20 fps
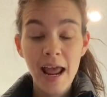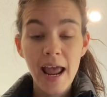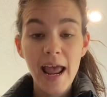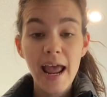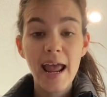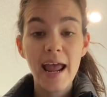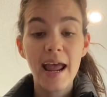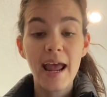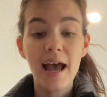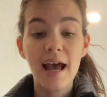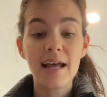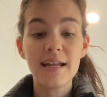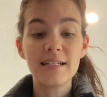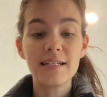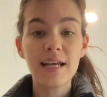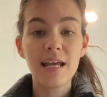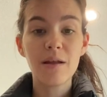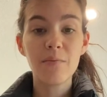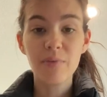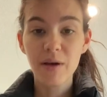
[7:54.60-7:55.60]

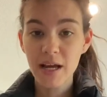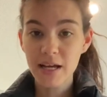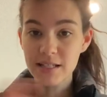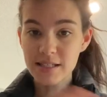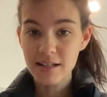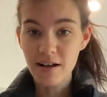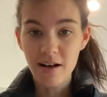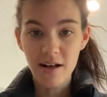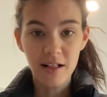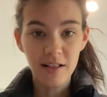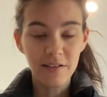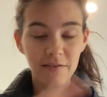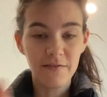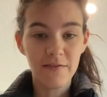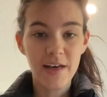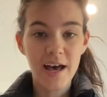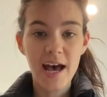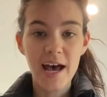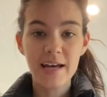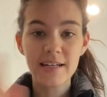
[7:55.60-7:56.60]
and it picks all of
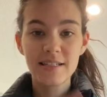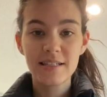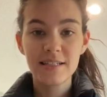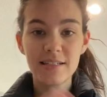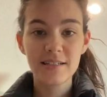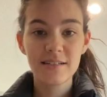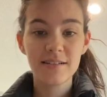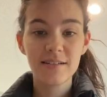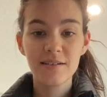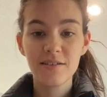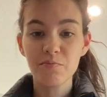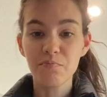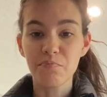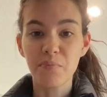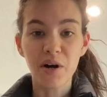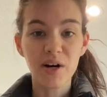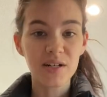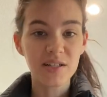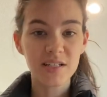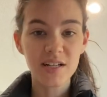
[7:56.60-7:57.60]
that
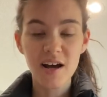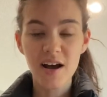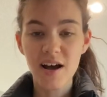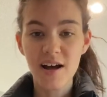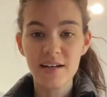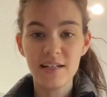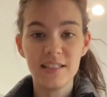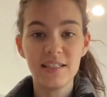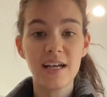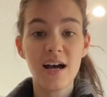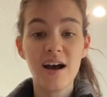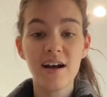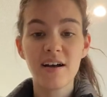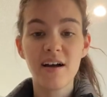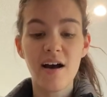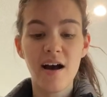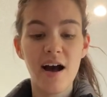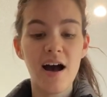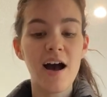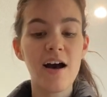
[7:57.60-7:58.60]
burnt on yuck
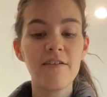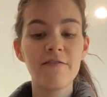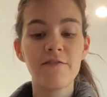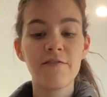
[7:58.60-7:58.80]
off.